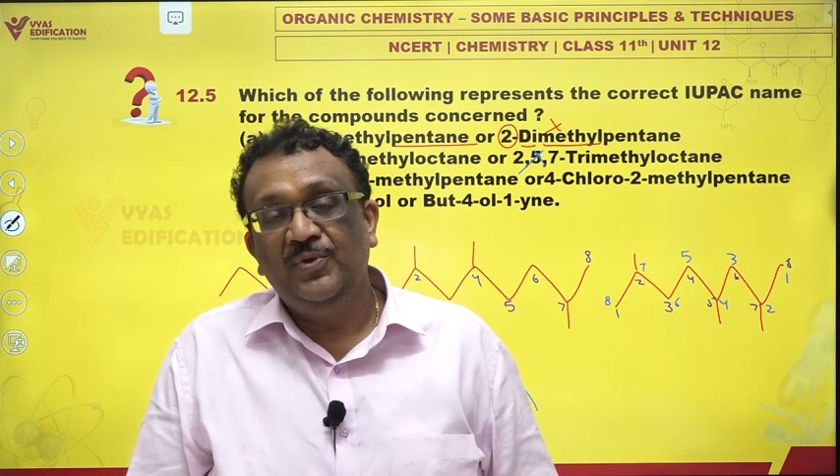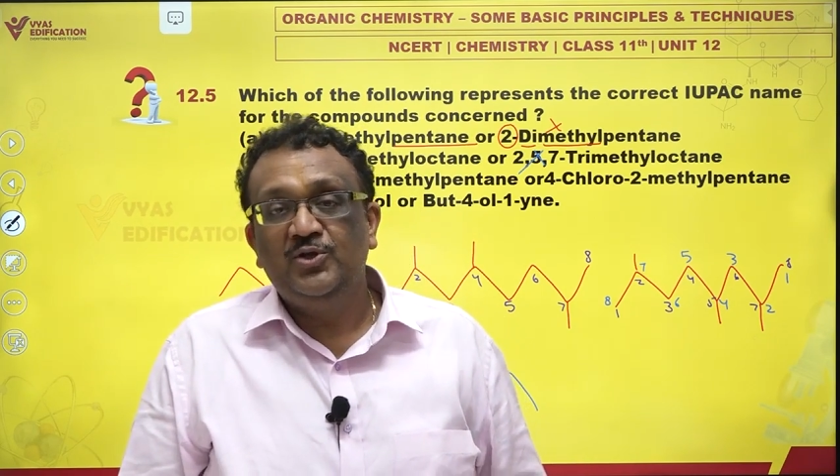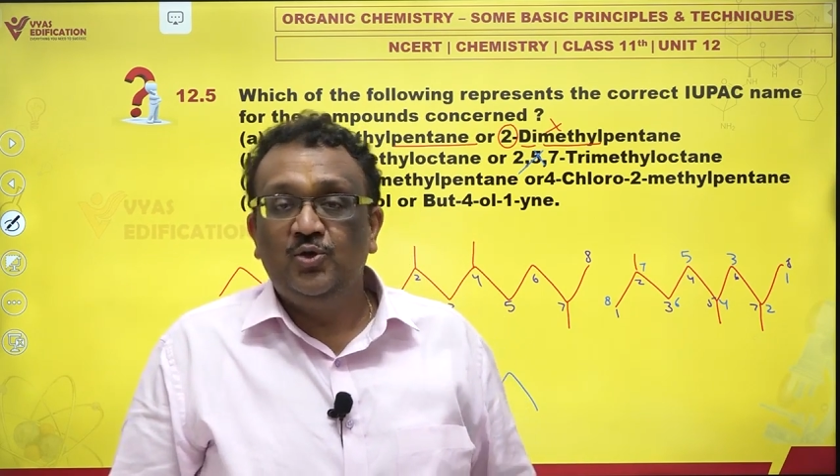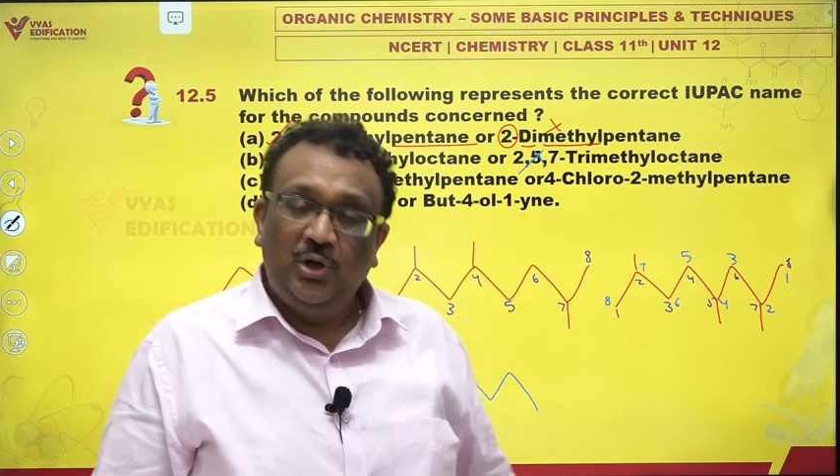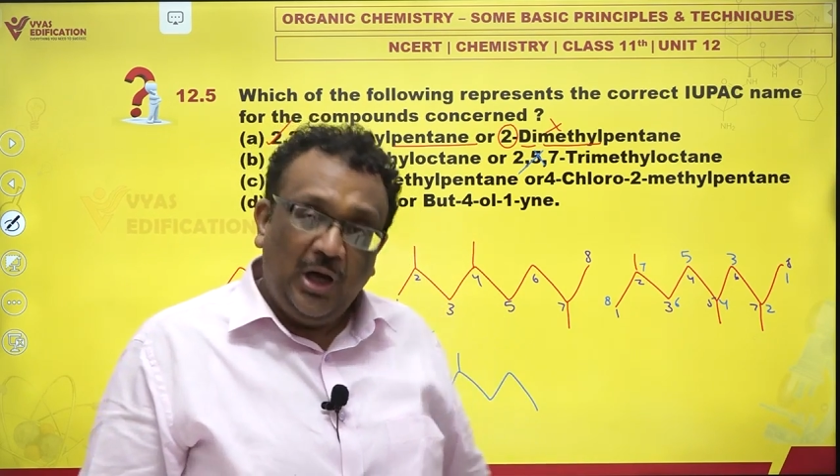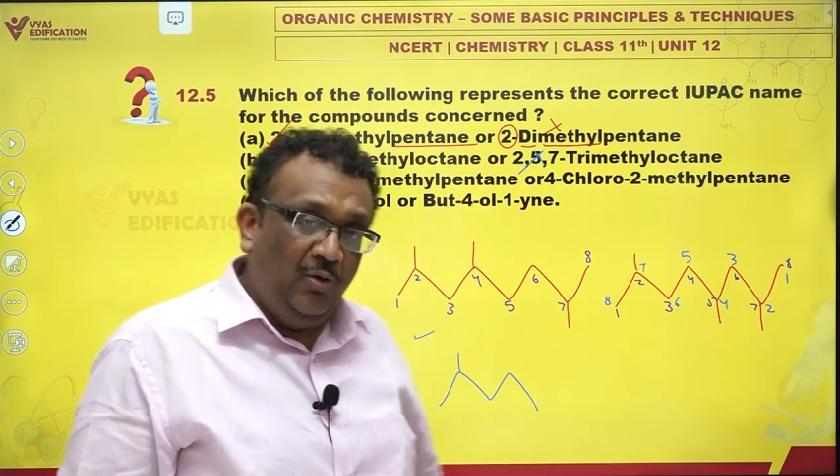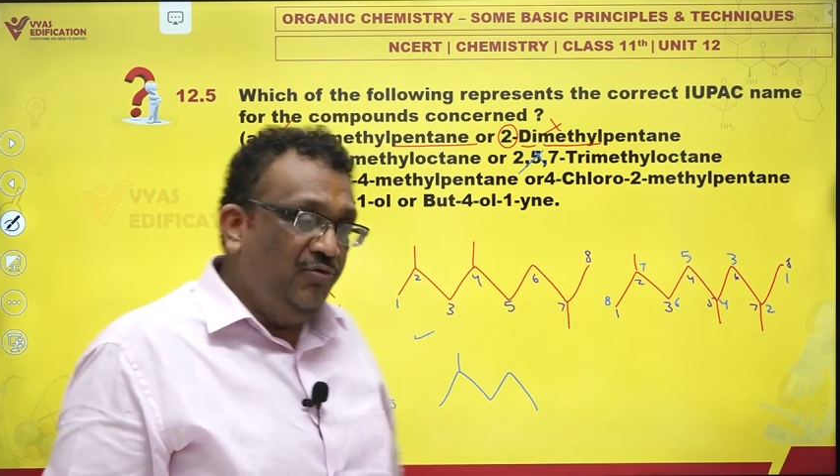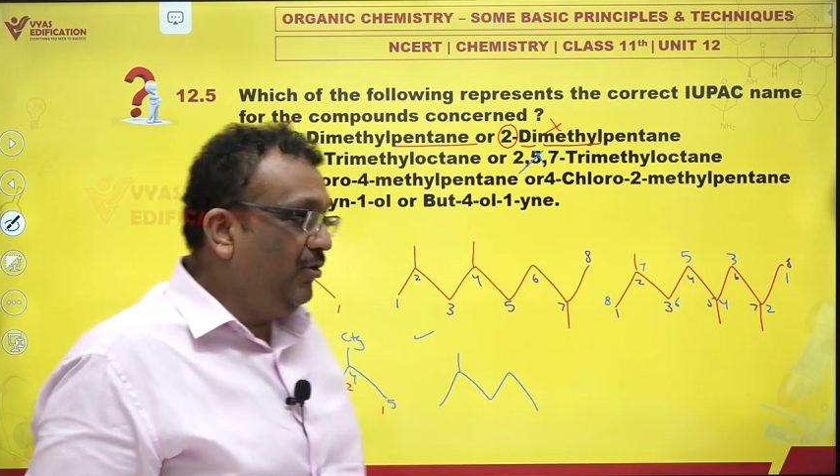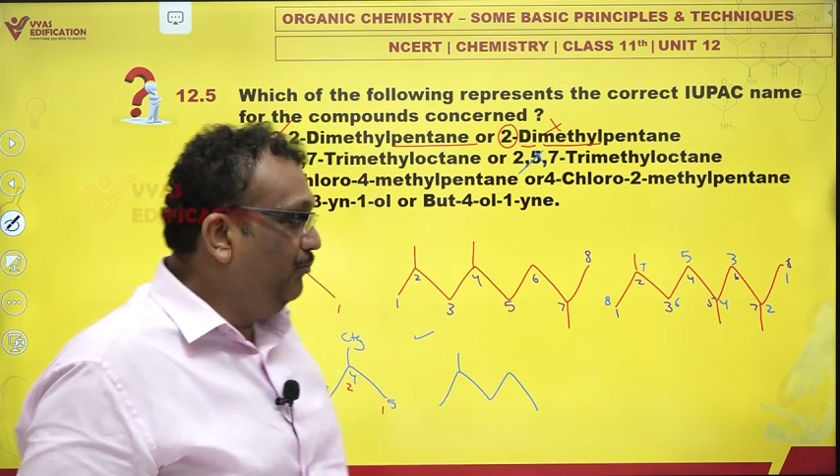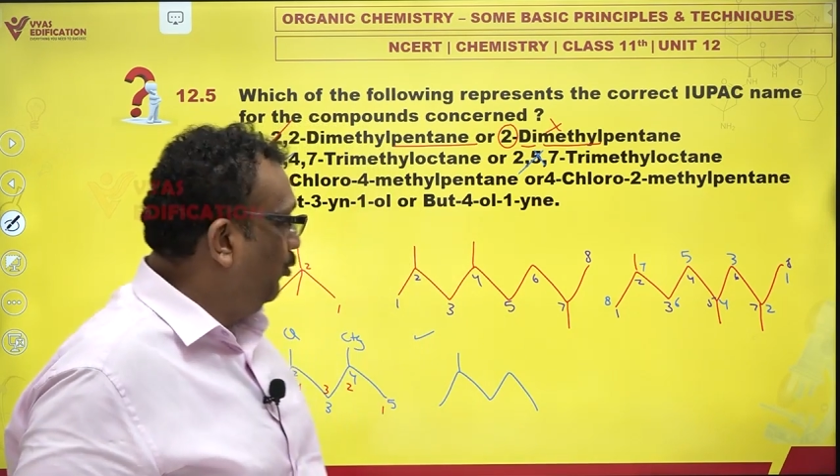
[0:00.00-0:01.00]
So you count
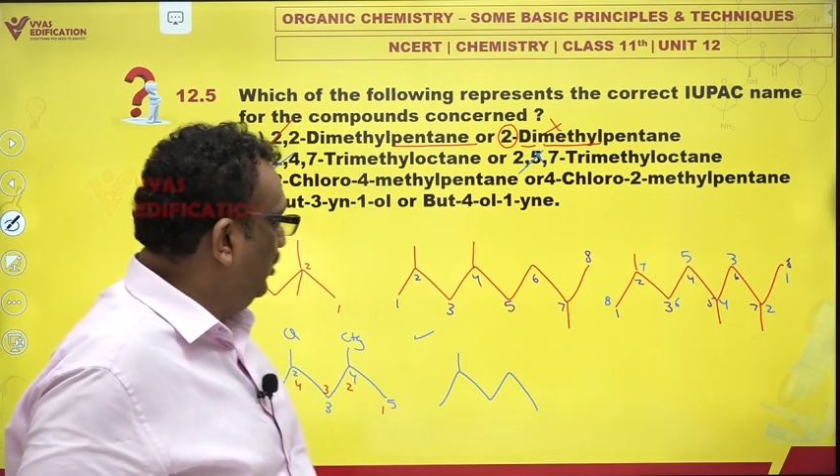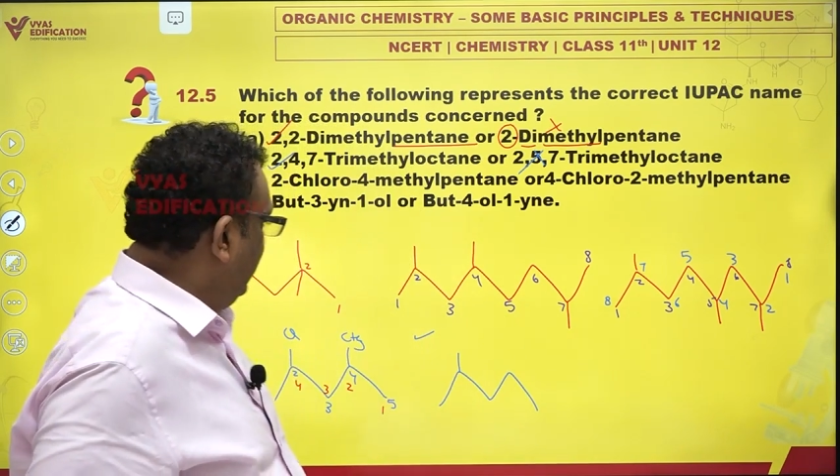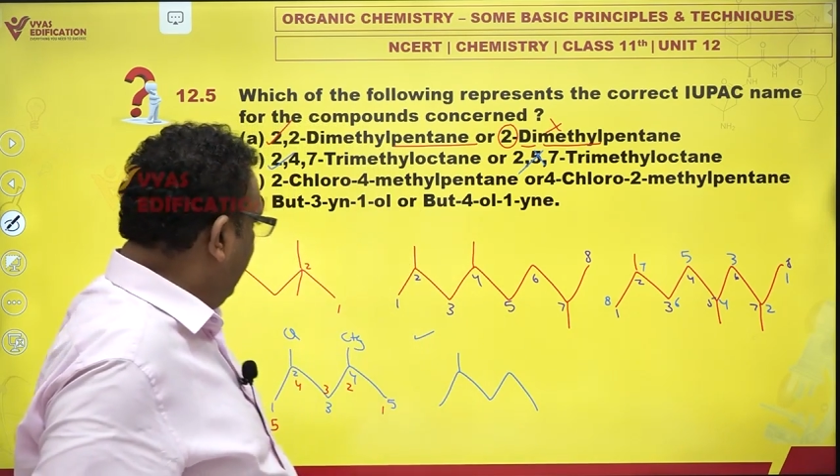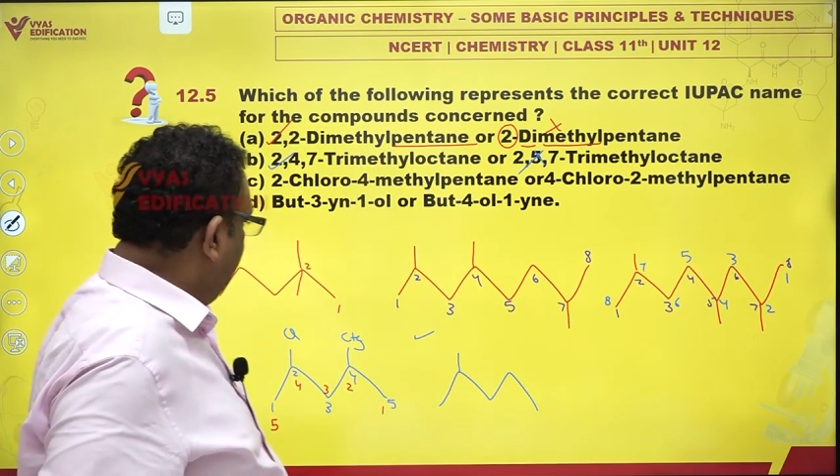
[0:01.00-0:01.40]
from both the